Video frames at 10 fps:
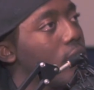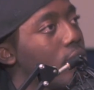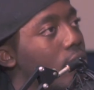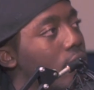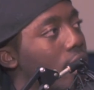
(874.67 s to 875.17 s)
and
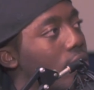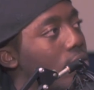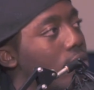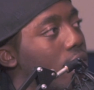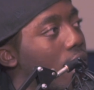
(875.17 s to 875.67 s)
knowing like you
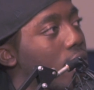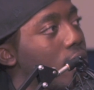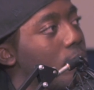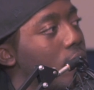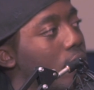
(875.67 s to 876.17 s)
only got a
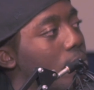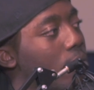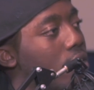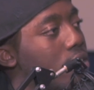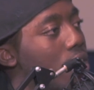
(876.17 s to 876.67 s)
limited
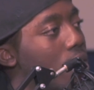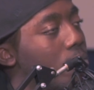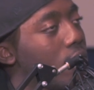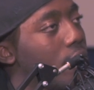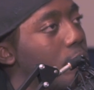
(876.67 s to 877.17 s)
amount of time
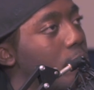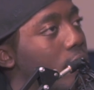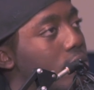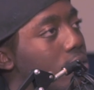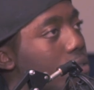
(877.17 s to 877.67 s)
to love a
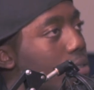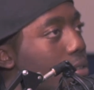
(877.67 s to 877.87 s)
person.